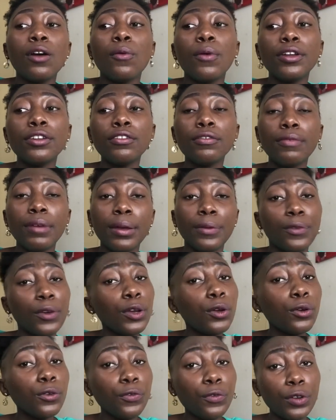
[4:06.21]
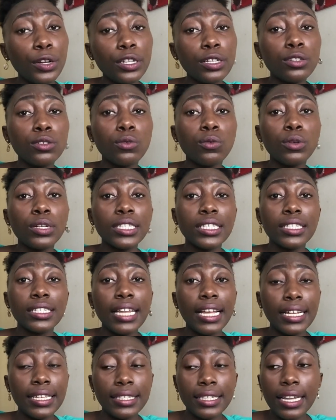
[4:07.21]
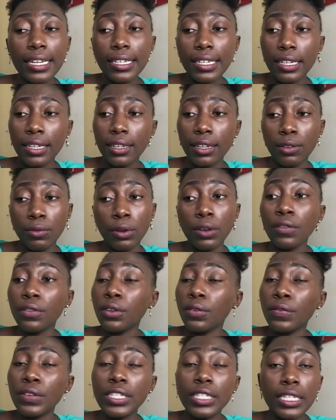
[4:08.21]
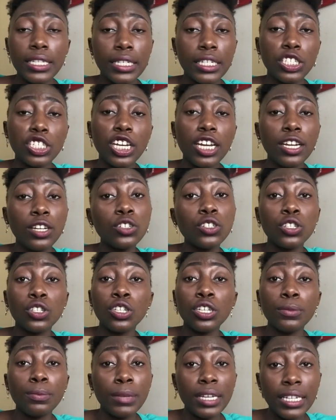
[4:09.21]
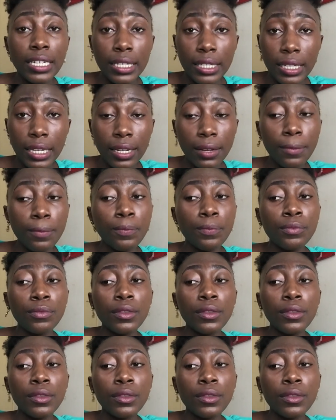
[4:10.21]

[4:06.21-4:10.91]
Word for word: one of my very good friends who was like studying in one of the universities in china she was doing medicine